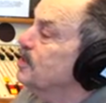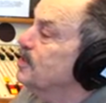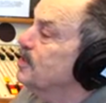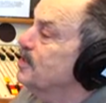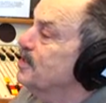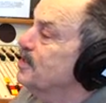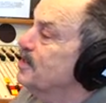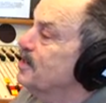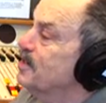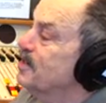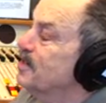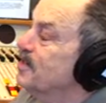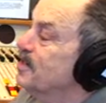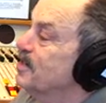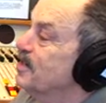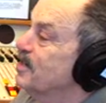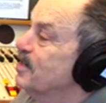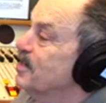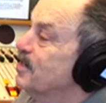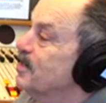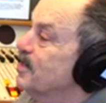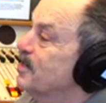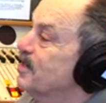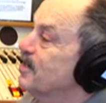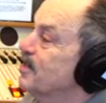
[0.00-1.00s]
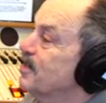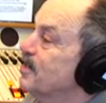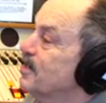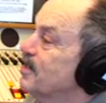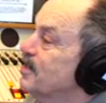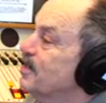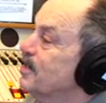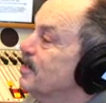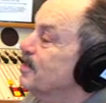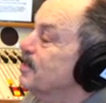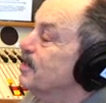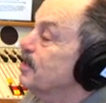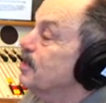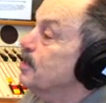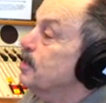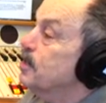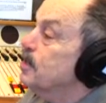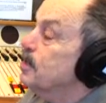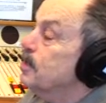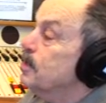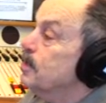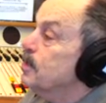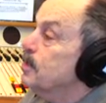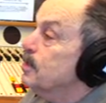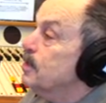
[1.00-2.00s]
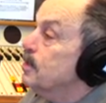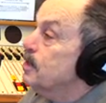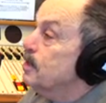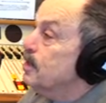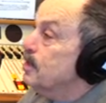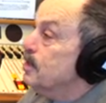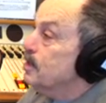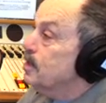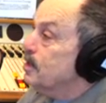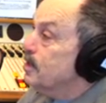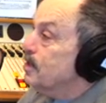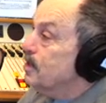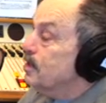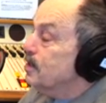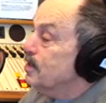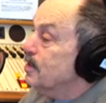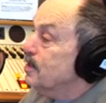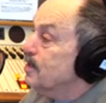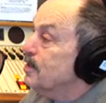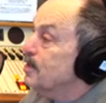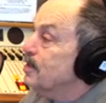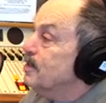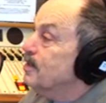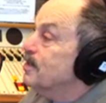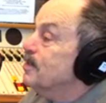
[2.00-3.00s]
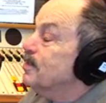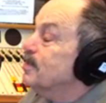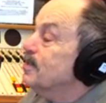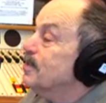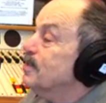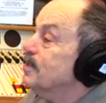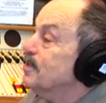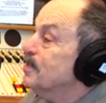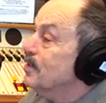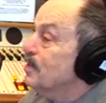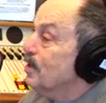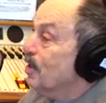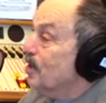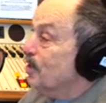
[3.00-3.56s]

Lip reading: it was the Children's Hour. The Lillian.